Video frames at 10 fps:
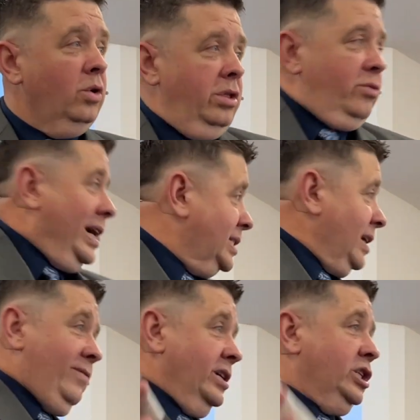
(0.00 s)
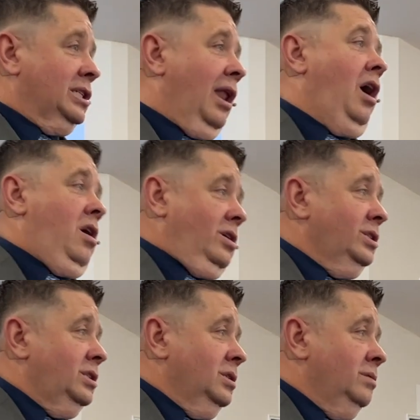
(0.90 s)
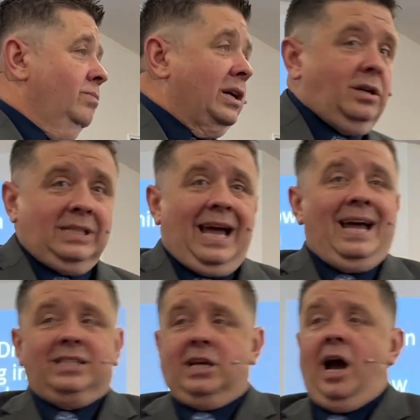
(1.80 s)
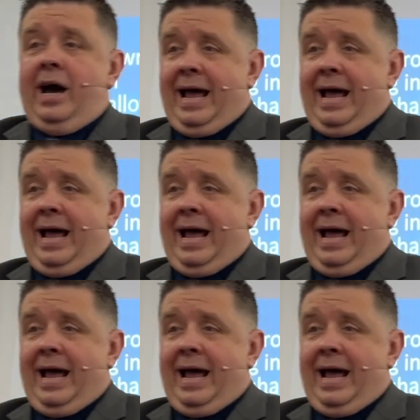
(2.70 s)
the rest of you are just lost because as God,